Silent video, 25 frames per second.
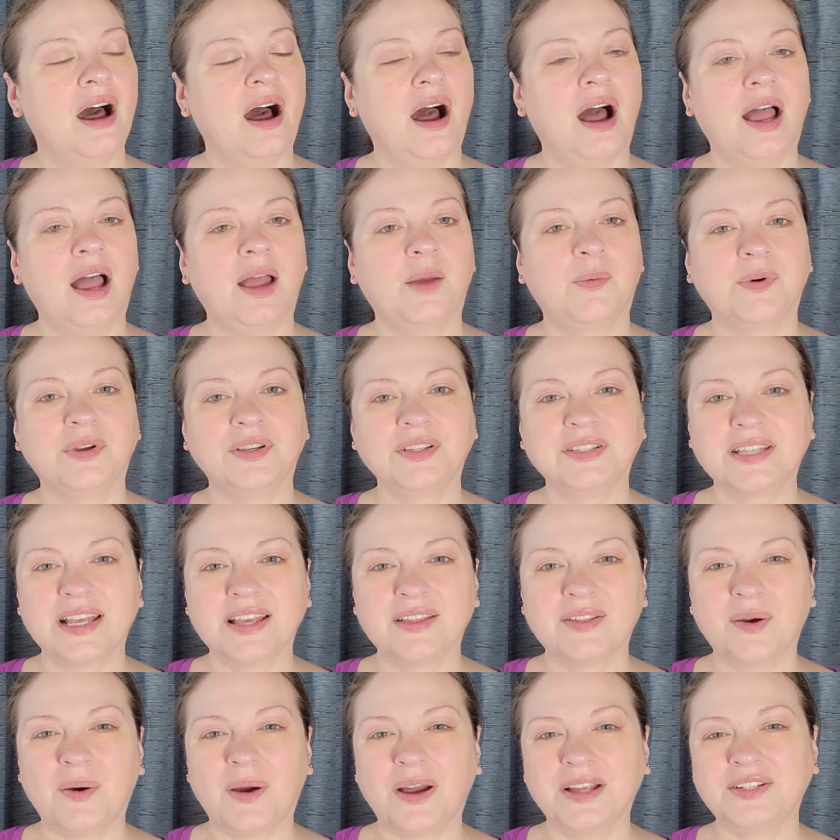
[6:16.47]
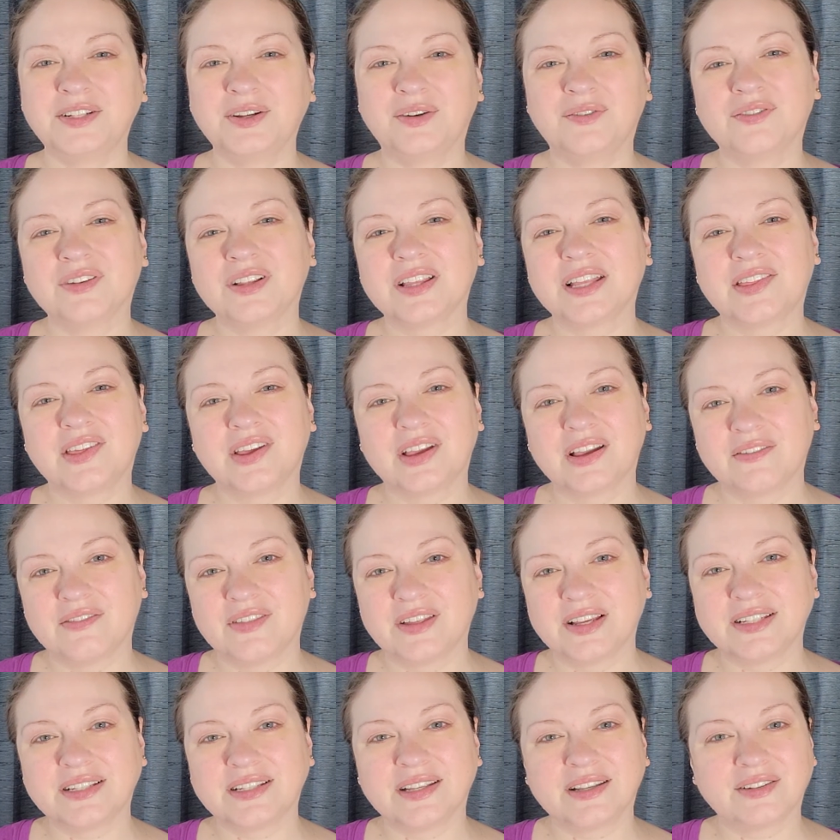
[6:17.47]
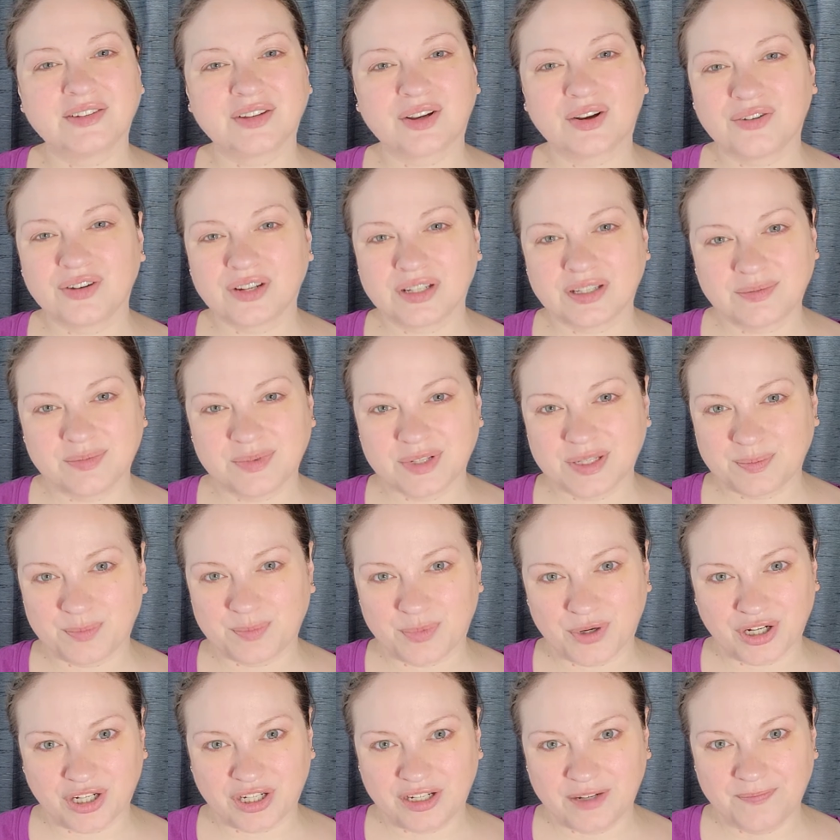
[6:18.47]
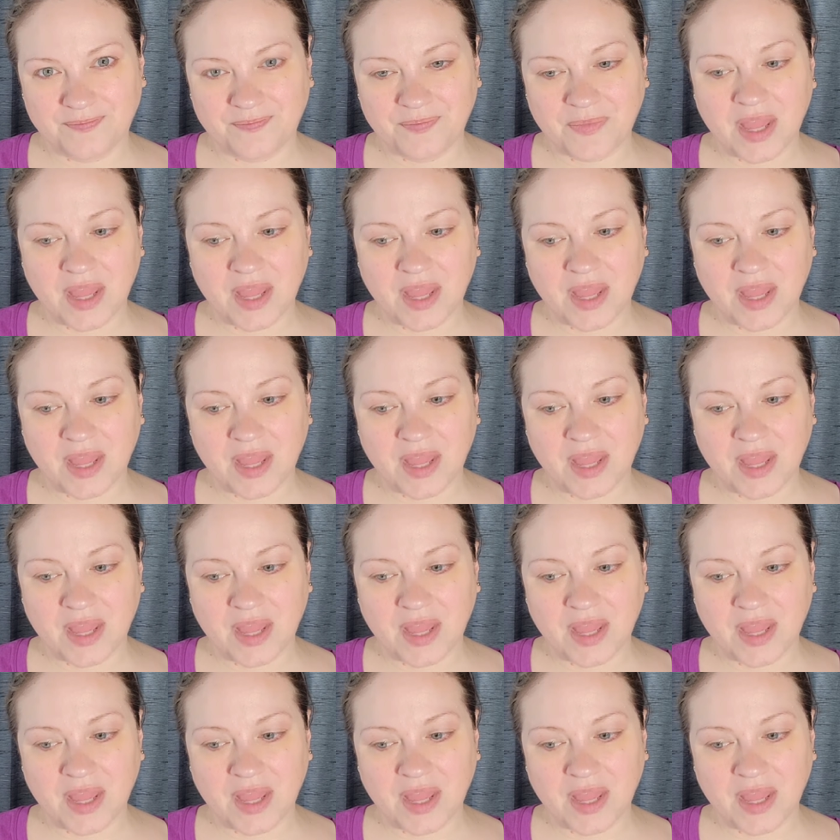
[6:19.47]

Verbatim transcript: I will say, though, I don't really think of this as a Christmas book